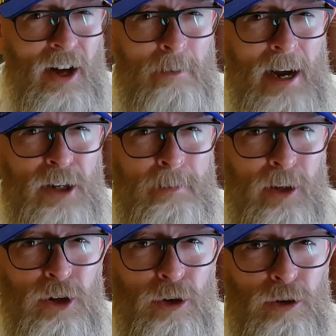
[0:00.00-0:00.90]
hear mash
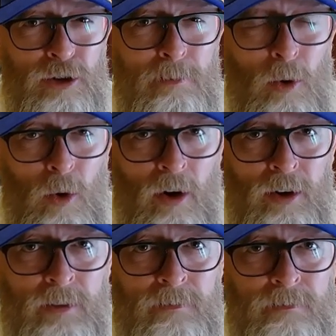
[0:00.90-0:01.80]
bill used
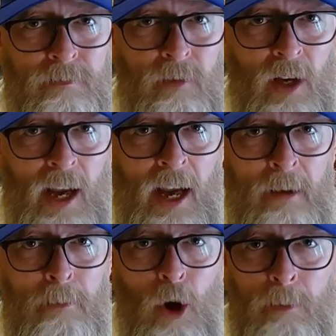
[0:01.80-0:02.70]
more
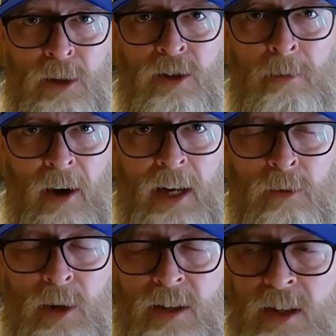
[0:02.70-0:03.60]
in bourbons,
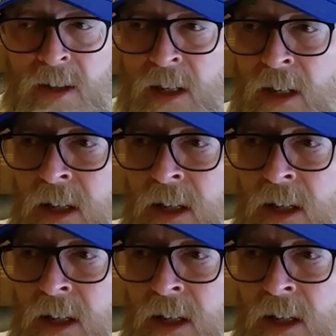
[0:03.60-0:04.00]
American whiskies.